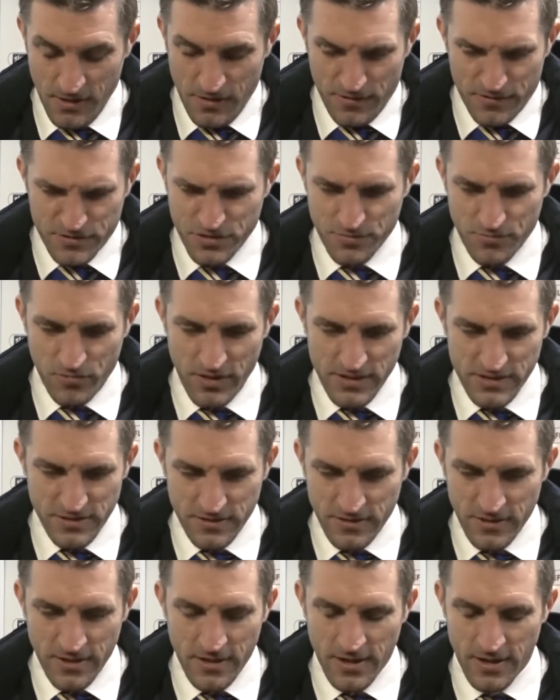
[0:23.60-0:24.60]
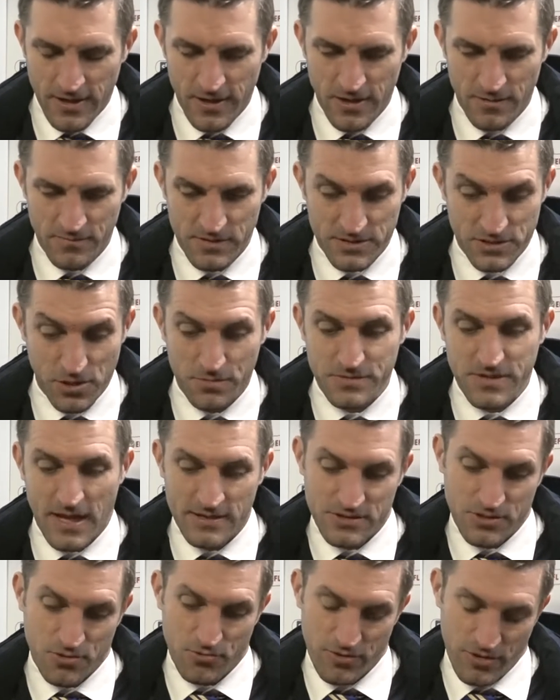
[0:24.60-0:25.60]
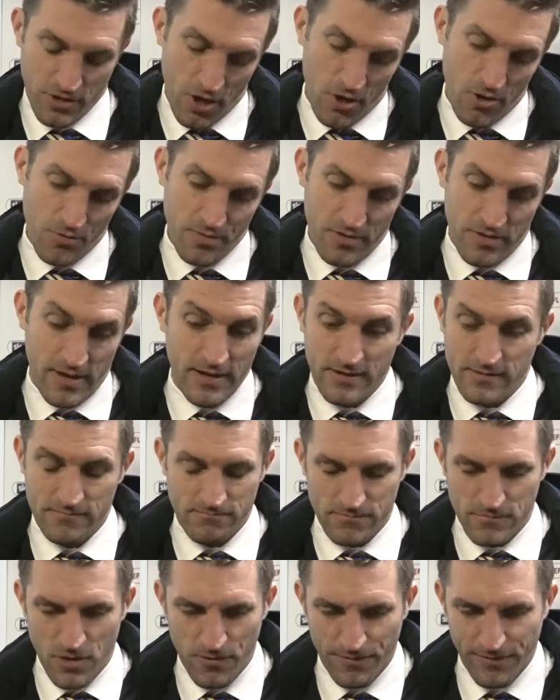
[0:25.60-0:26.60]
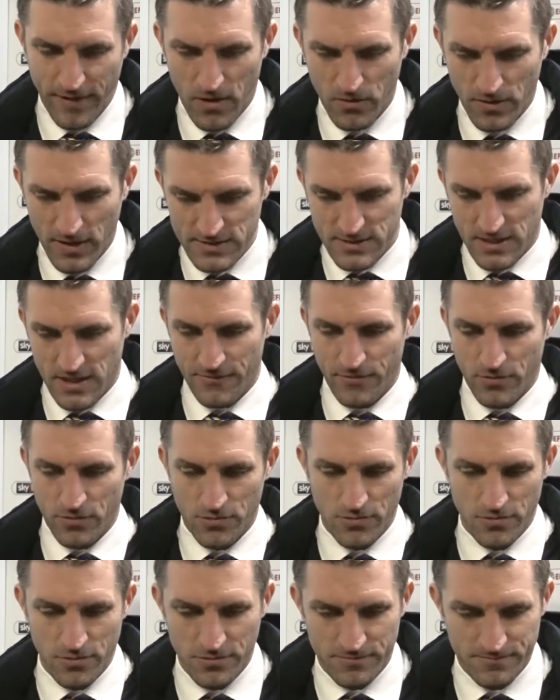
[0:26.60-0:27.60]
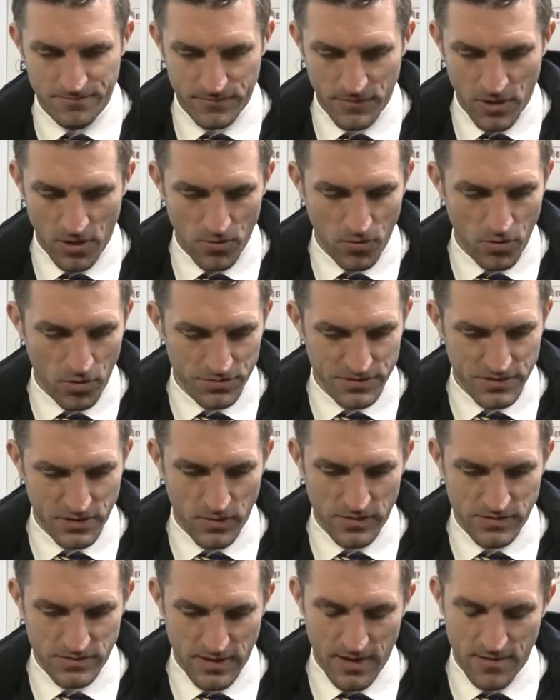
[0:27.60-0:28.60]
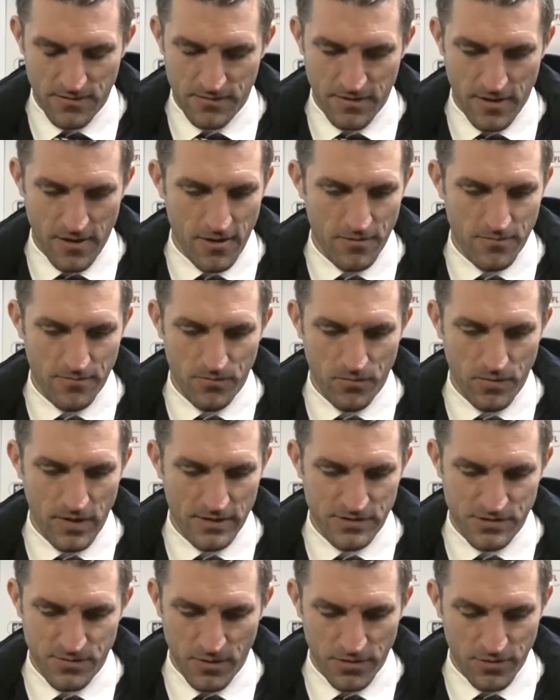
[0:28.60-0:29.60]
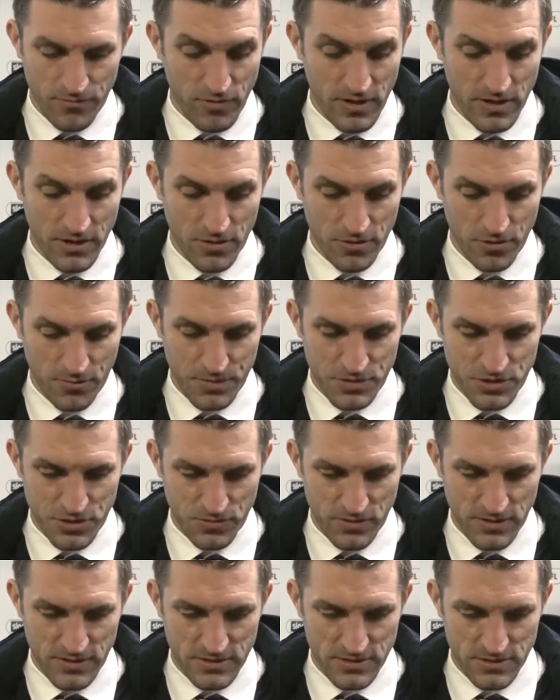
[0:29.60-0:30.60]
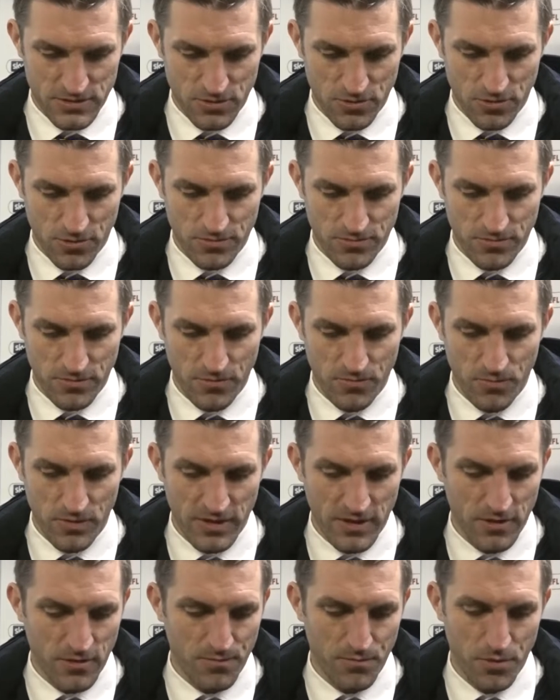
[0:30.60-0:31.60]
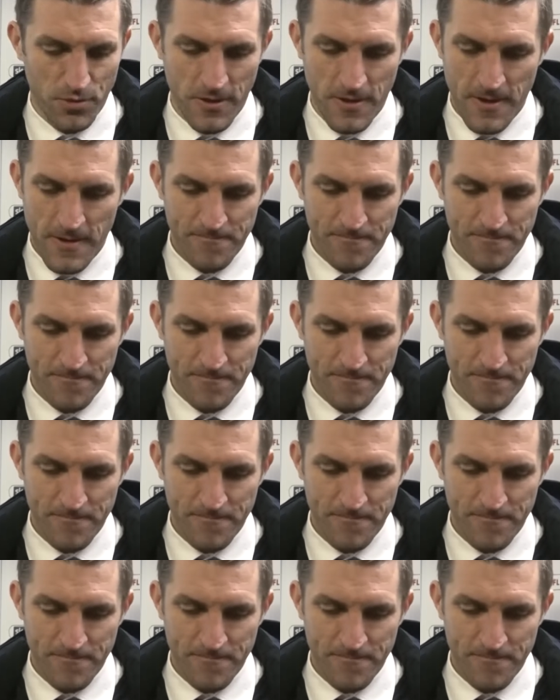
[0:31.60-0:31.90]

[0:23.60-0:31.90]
for some reason it stops Dan scoring a goal, but then no foul gets given or no consequence of that. We had some other really good opportunities to score and we didn't, but